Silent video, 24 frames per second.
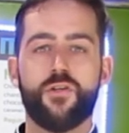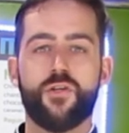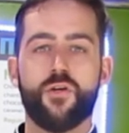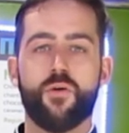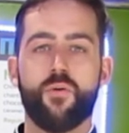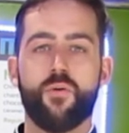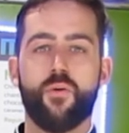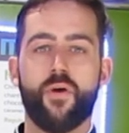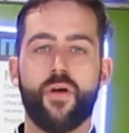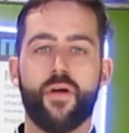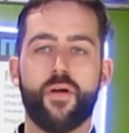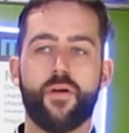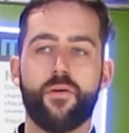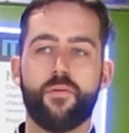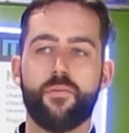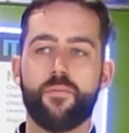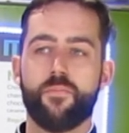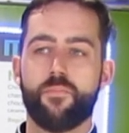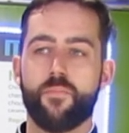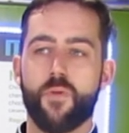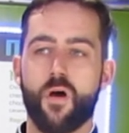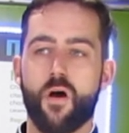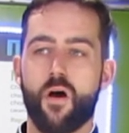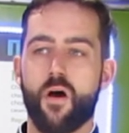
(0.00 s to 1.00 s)
doing
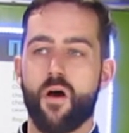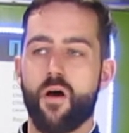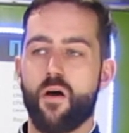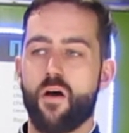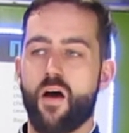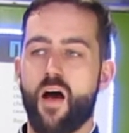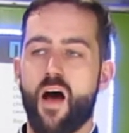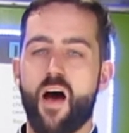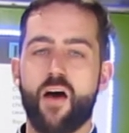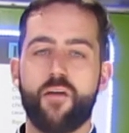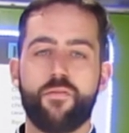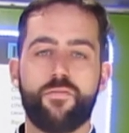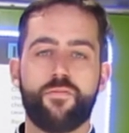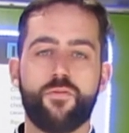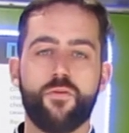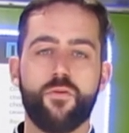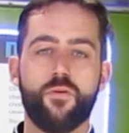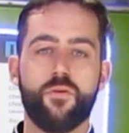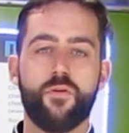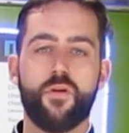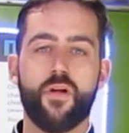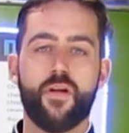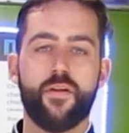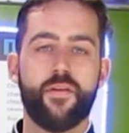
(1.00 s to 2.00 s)
hot
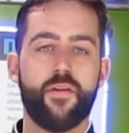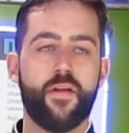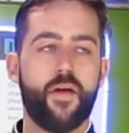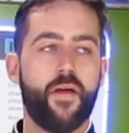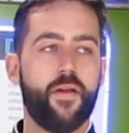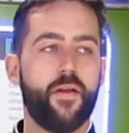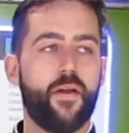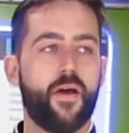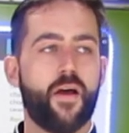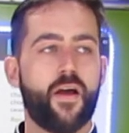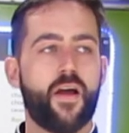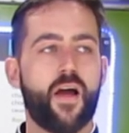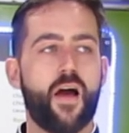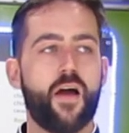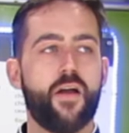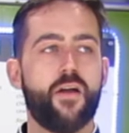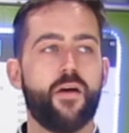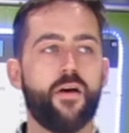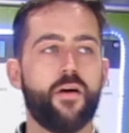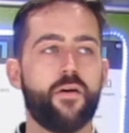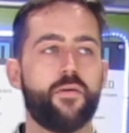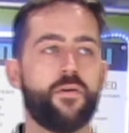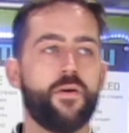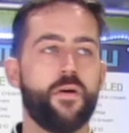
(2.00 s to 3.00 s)
food, and then I kind
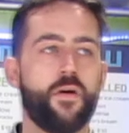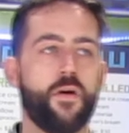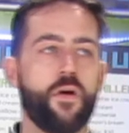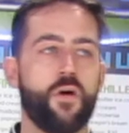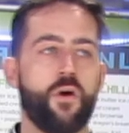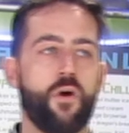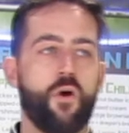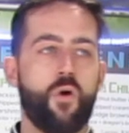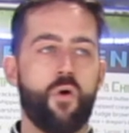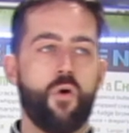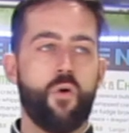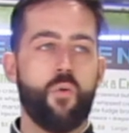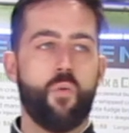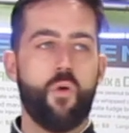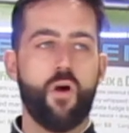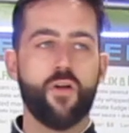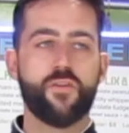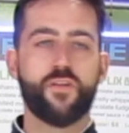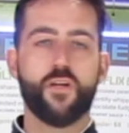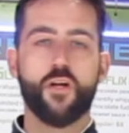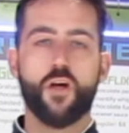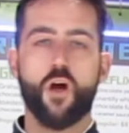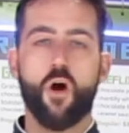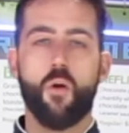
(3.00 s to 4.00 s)
of
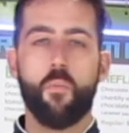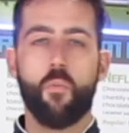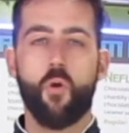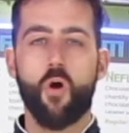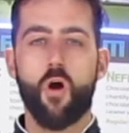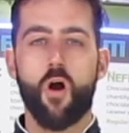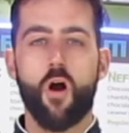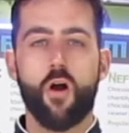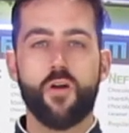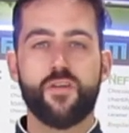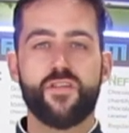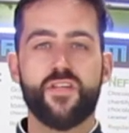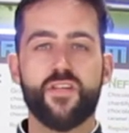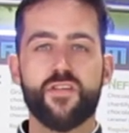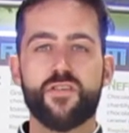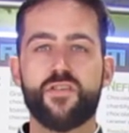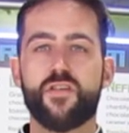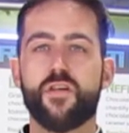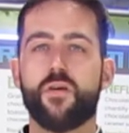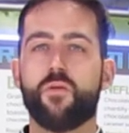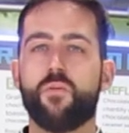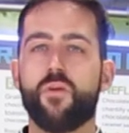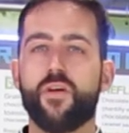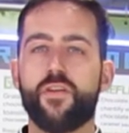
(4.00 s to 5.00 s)
wanted to go more
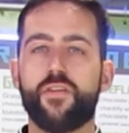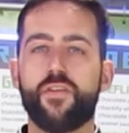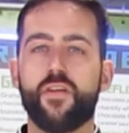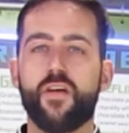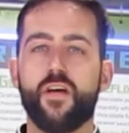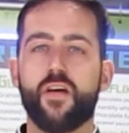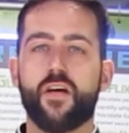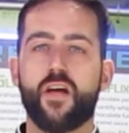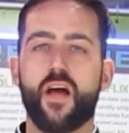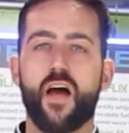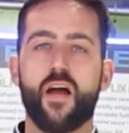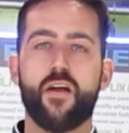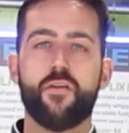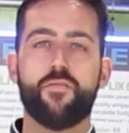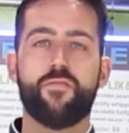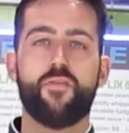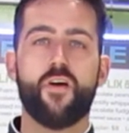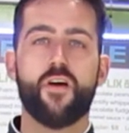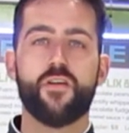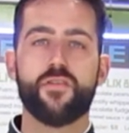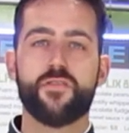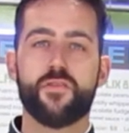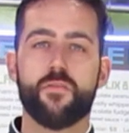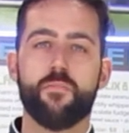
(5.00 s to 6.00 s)
artistic with it, kind of
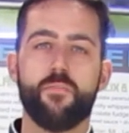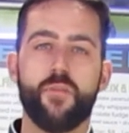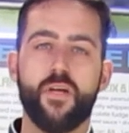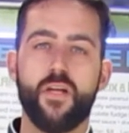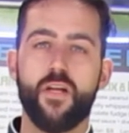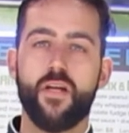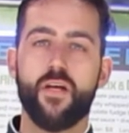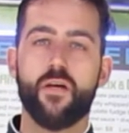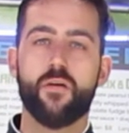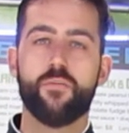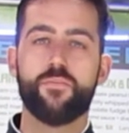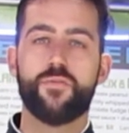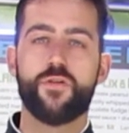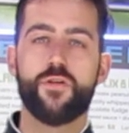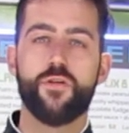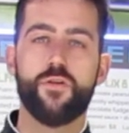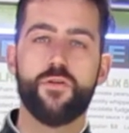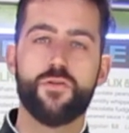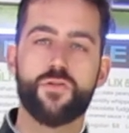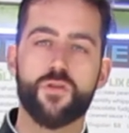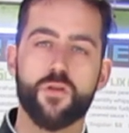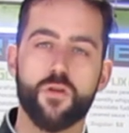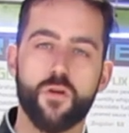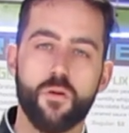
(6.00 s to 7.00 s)
find some medium to
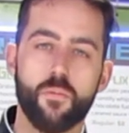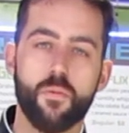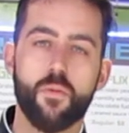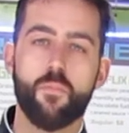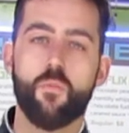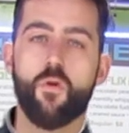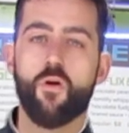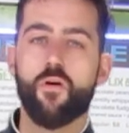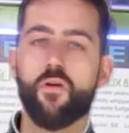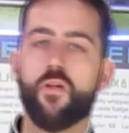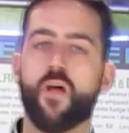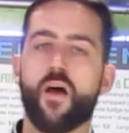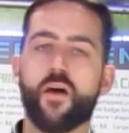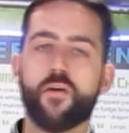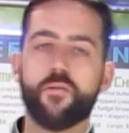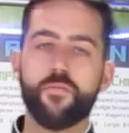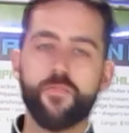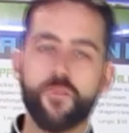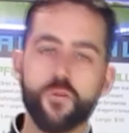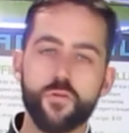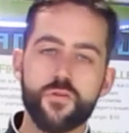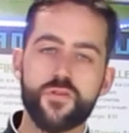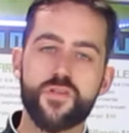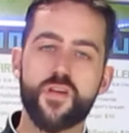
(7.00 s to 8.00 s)
use a little bit more like
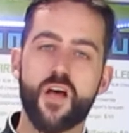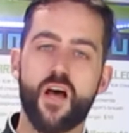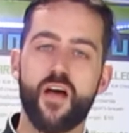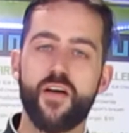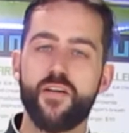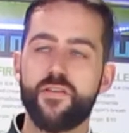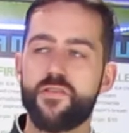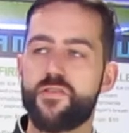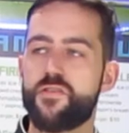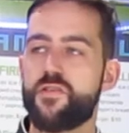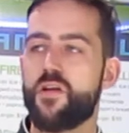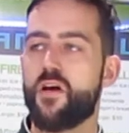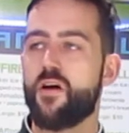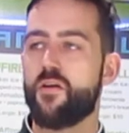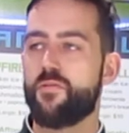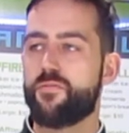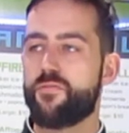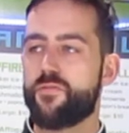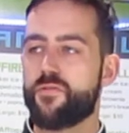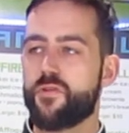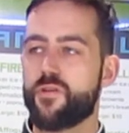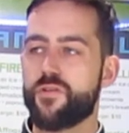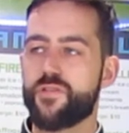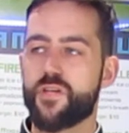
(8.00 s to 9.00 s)
food science stuff,
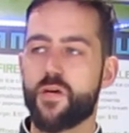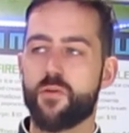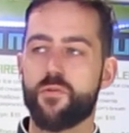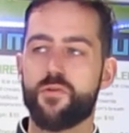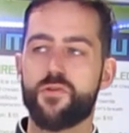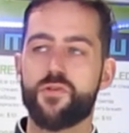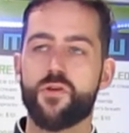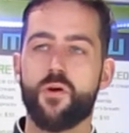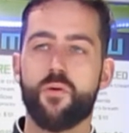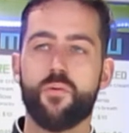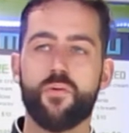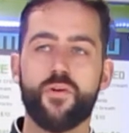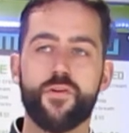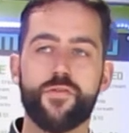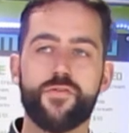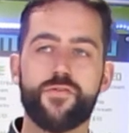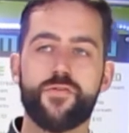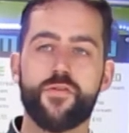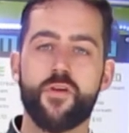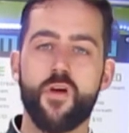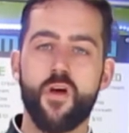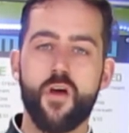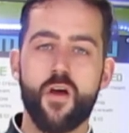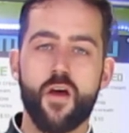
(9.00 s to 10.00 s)
because that was always
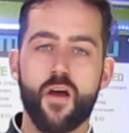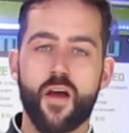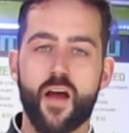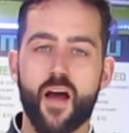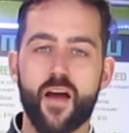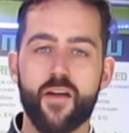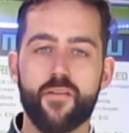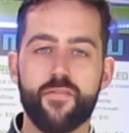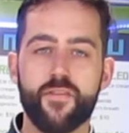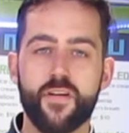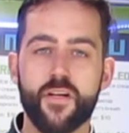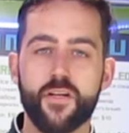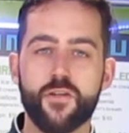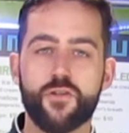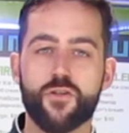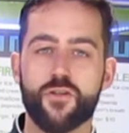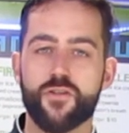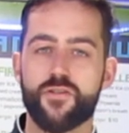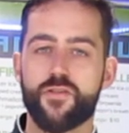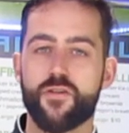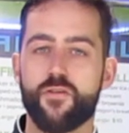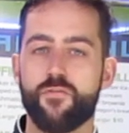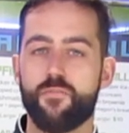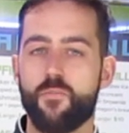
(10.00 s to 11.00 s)
kind of an
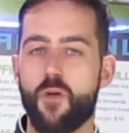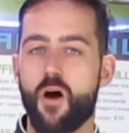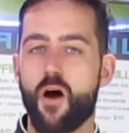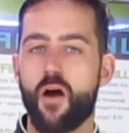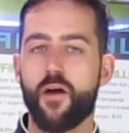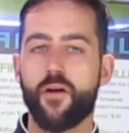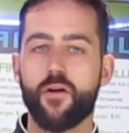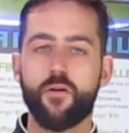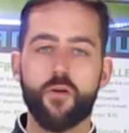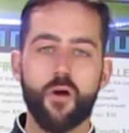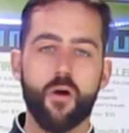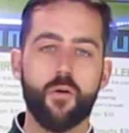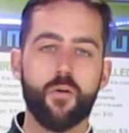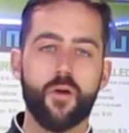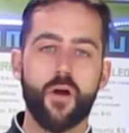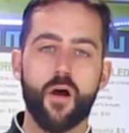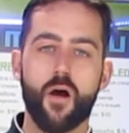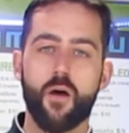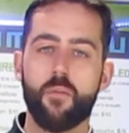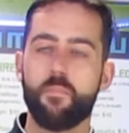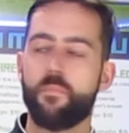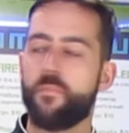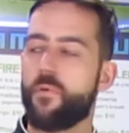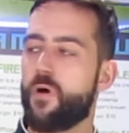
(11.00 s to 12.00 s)
interest of mine growing
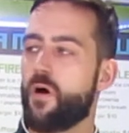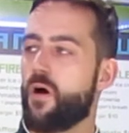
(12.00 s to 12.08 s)
up.